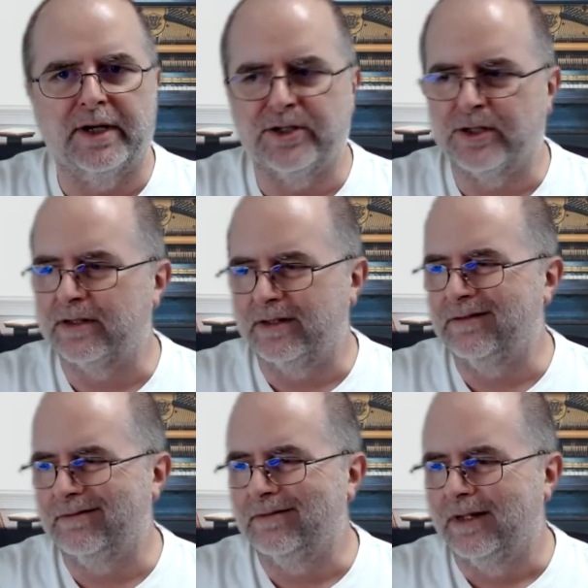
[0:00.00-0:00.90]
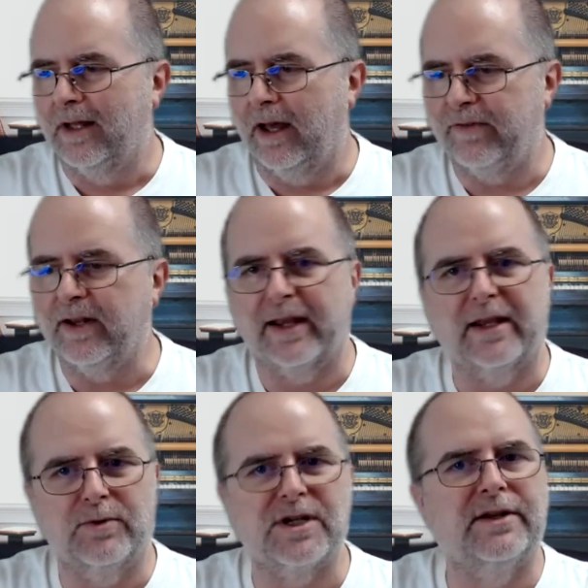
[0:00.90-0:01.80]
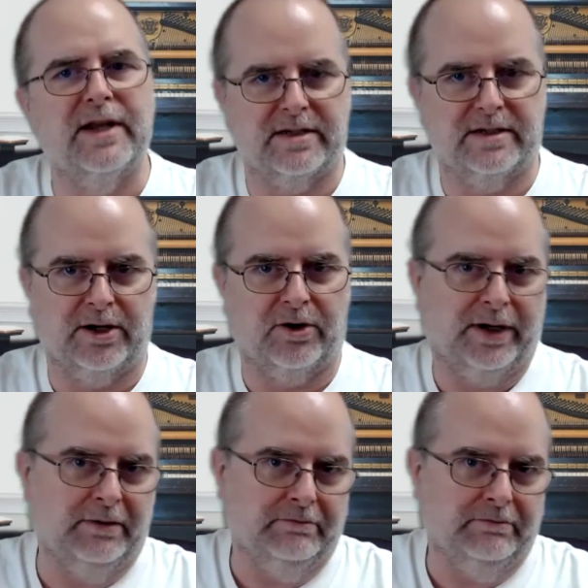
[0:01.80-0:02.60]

I felt like it was unnecessary.